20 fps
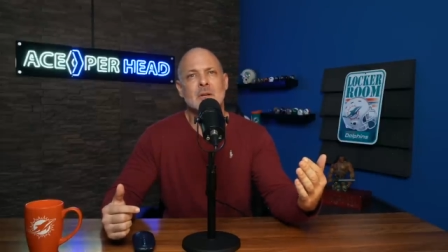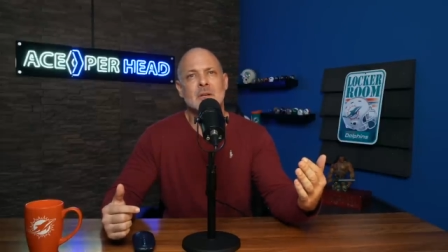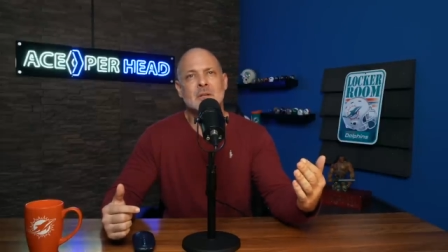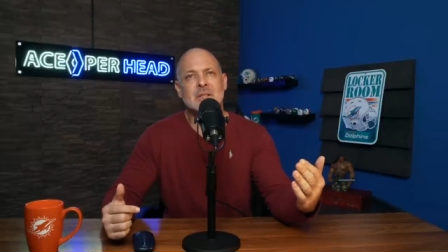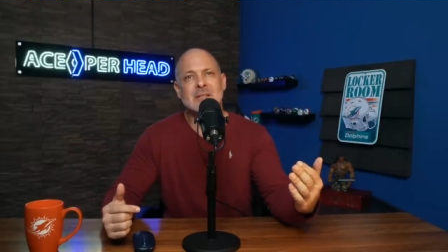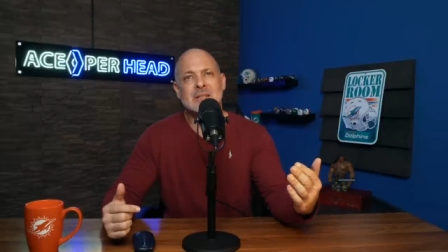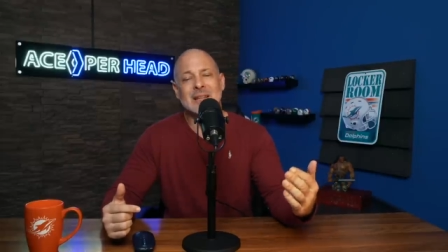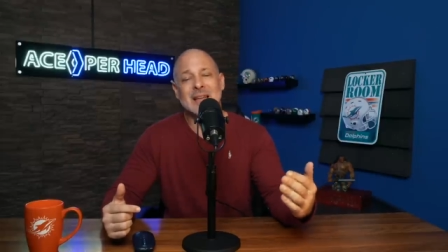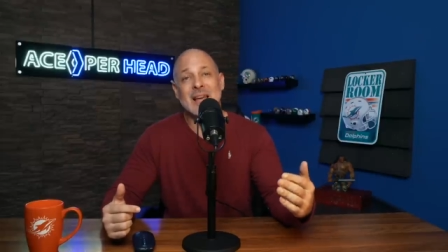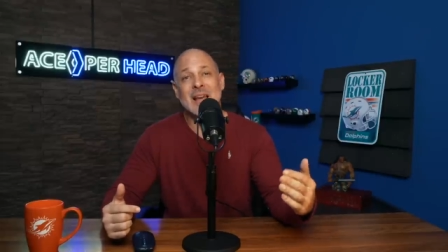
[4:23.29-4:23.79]

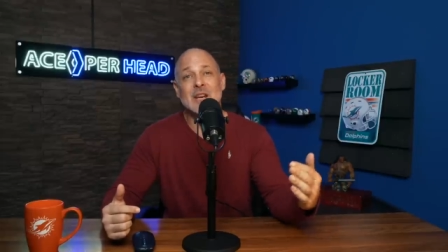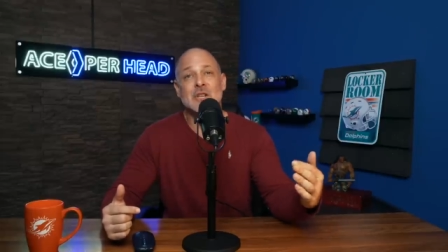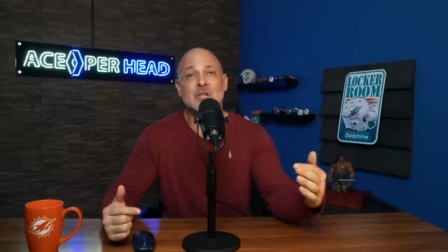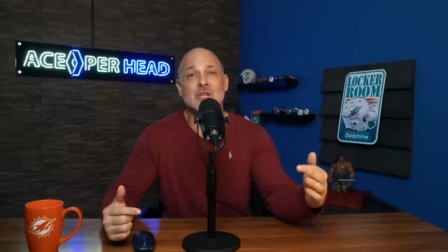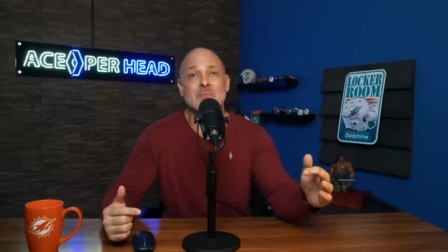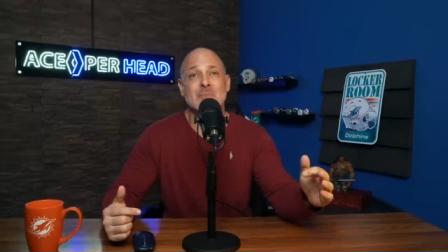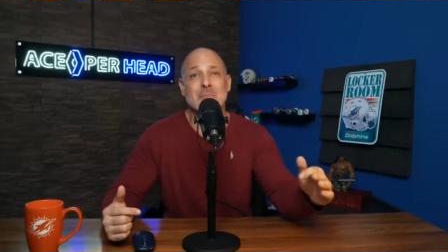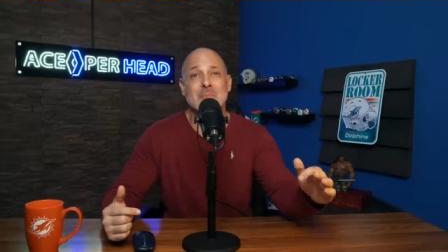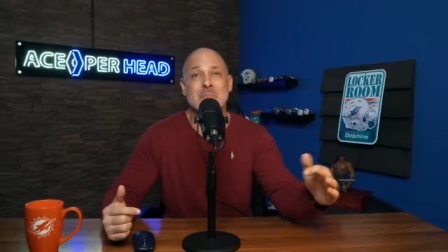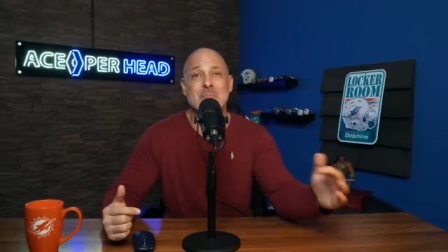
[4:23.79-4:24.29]

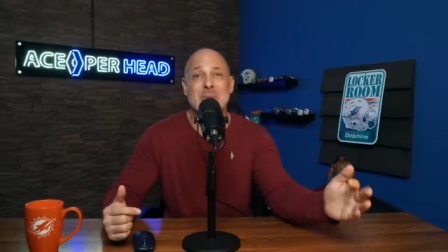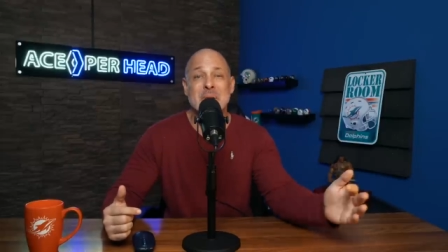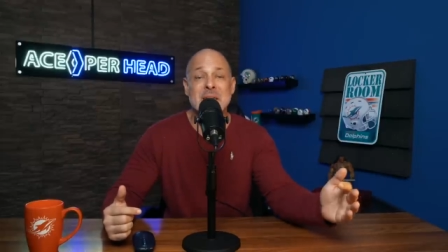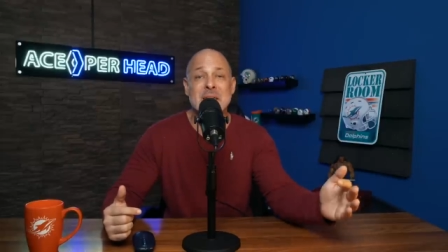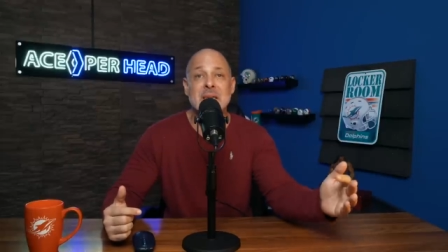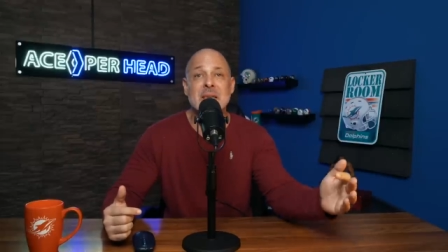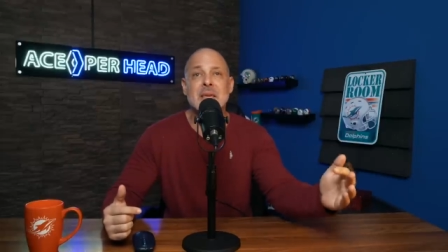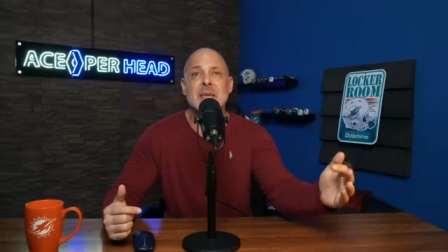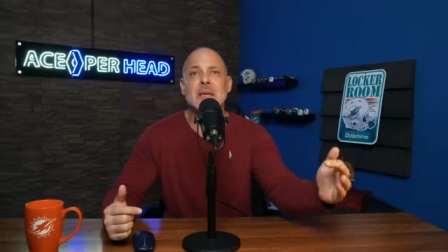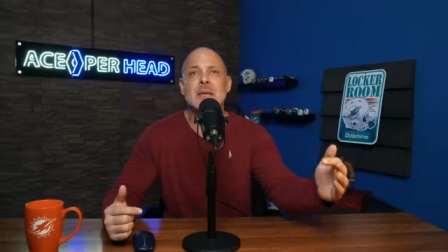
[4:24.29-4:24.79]
slash
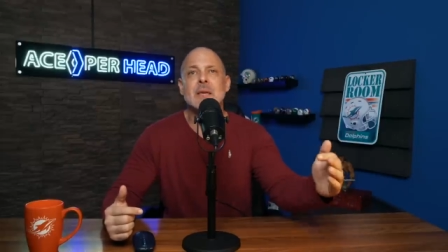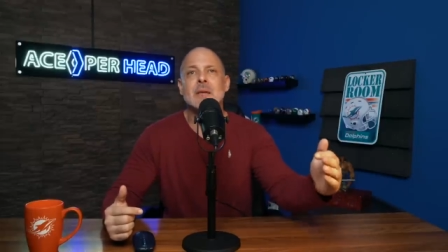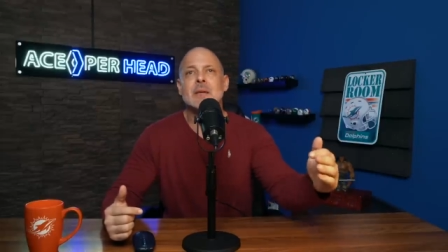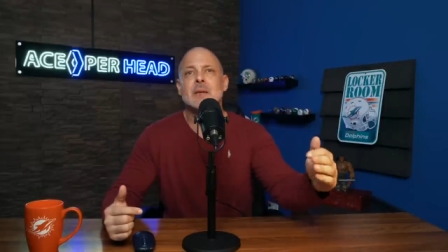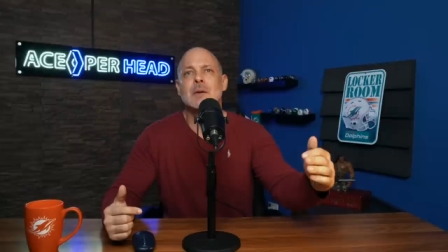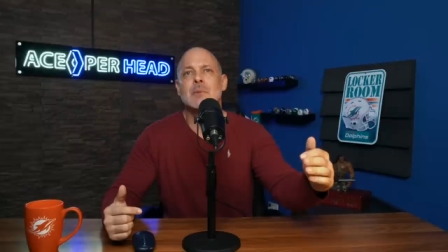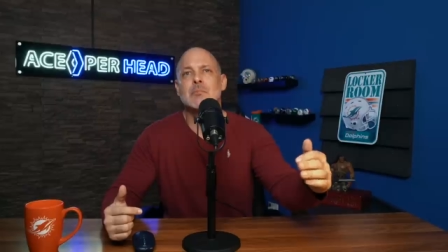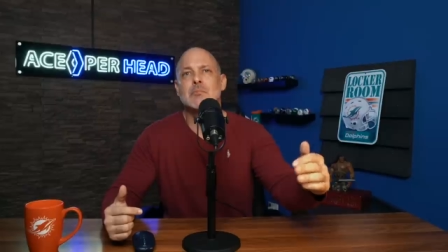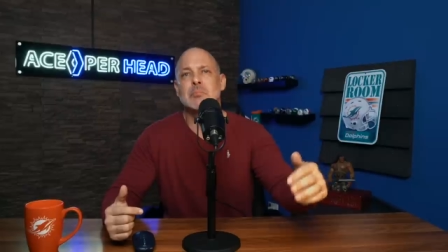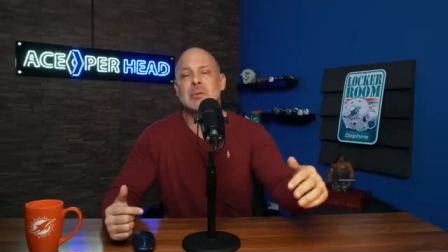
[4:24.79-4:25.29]
B
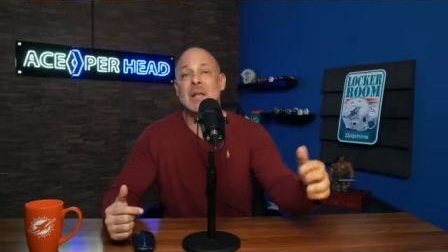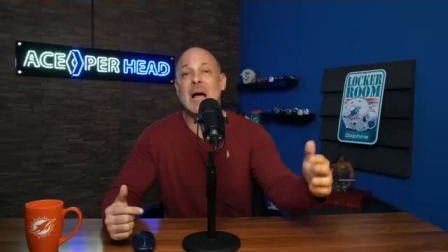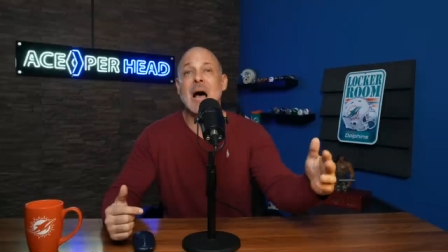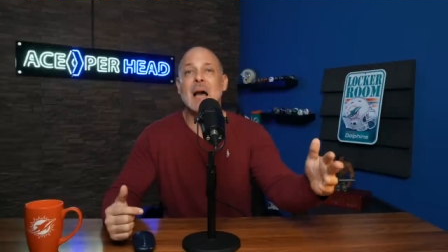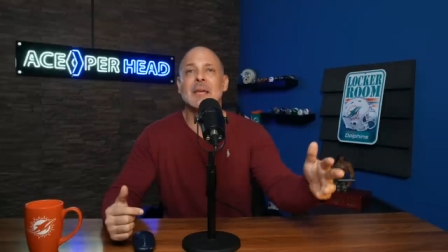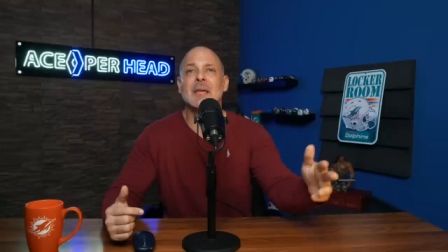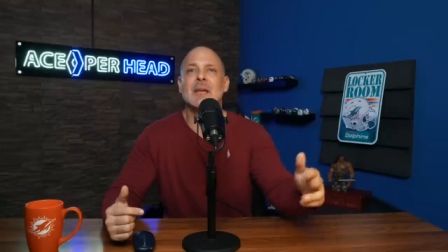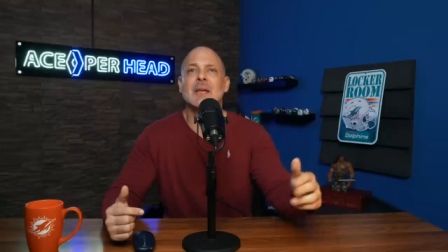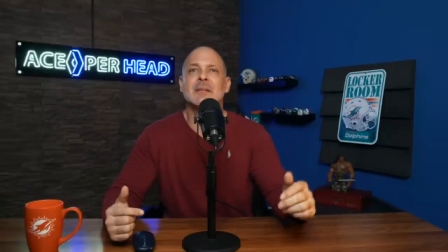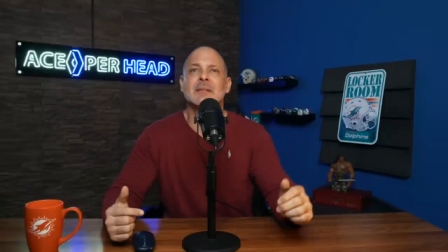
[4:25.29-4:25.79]

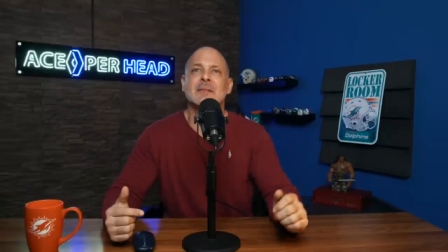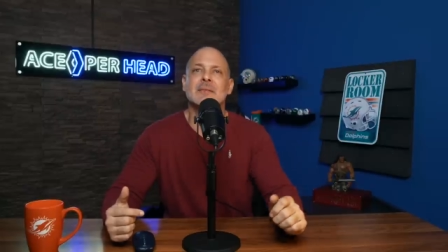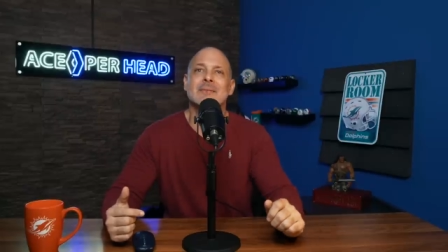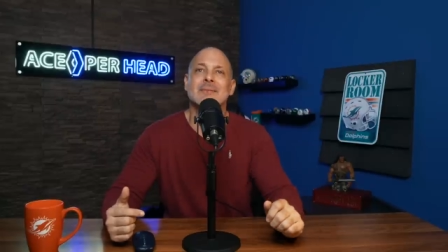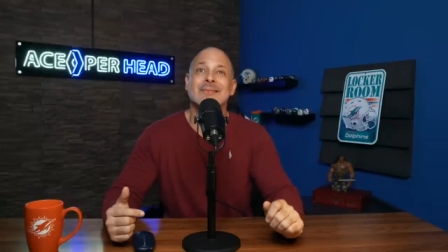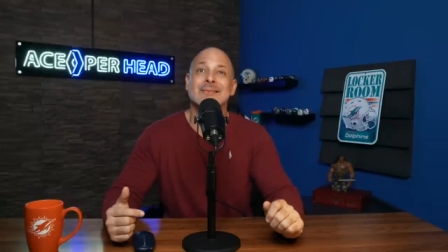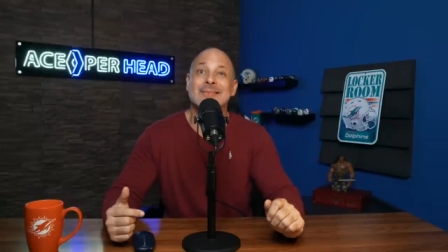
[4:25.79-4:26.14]
blocking